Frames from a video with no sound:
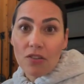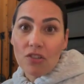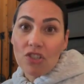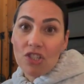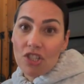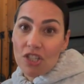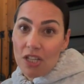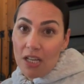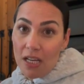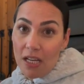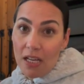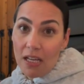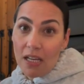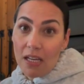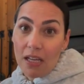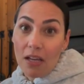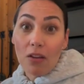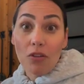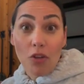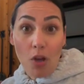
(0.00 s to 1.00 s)

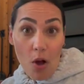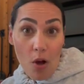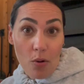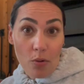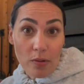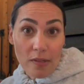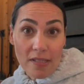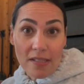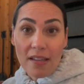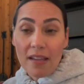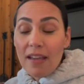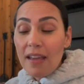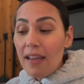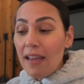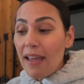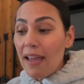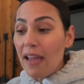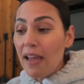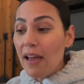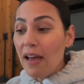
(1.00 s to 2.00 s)
she knows,
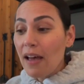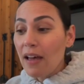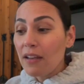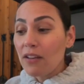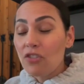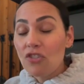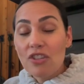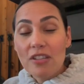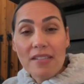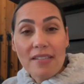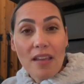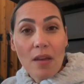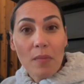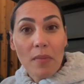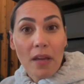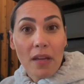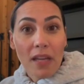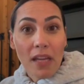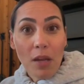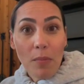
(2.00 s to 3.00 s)
and she sent
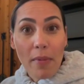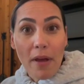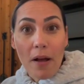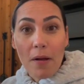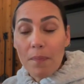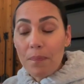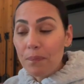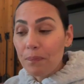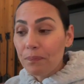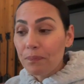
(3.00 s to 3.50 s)
me an email